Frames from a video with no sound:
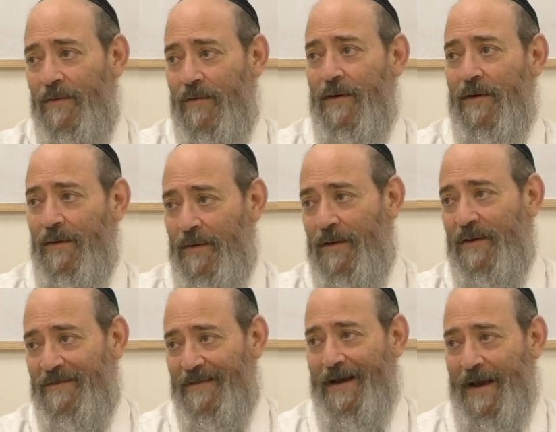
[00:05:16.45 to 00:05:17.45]
or
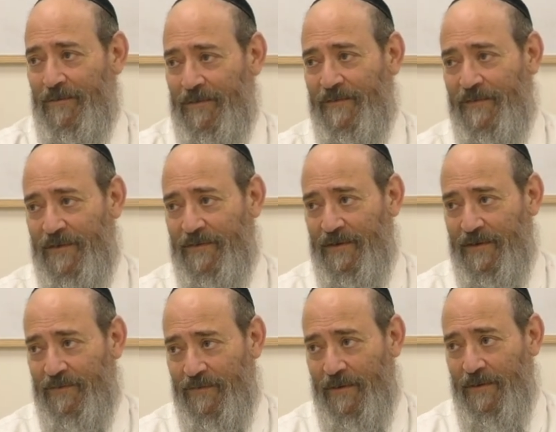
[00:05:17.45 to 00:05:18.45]
is the counterforce in
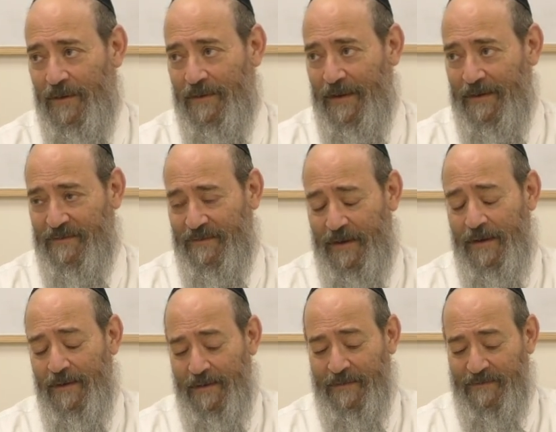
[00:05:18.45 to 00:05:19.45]
control? That's
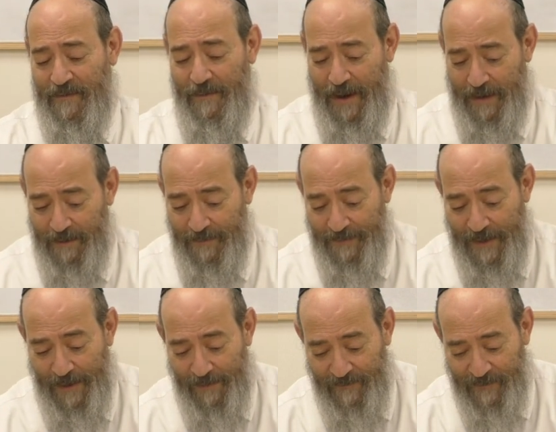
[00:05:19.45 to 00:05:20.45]
the battle.
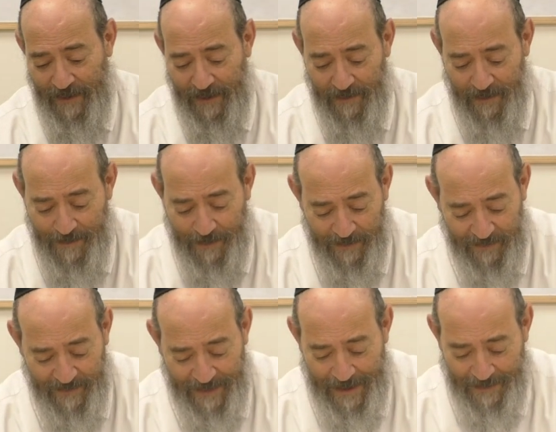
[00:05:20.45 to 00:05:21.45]
Now, if you take a look at
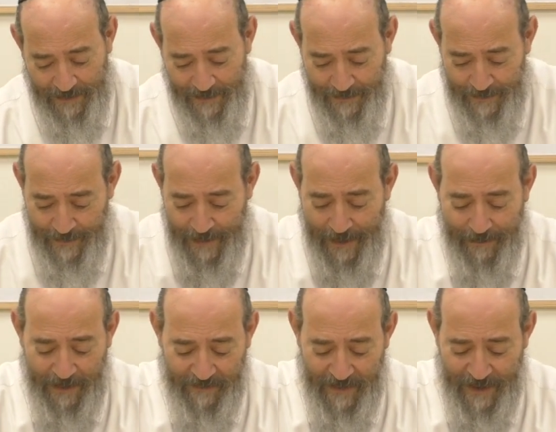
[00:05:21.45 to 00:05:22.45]
Pasuk Dalet on
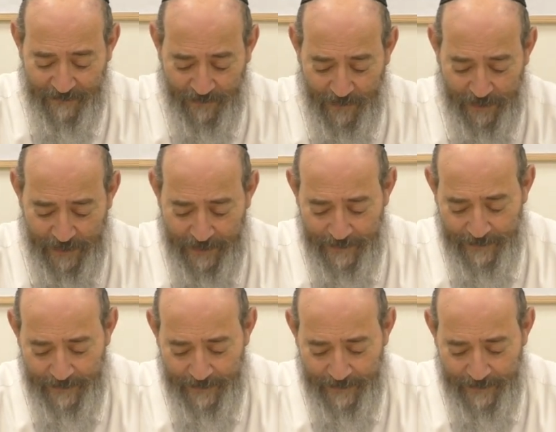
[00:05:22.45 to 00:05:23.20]
page 940,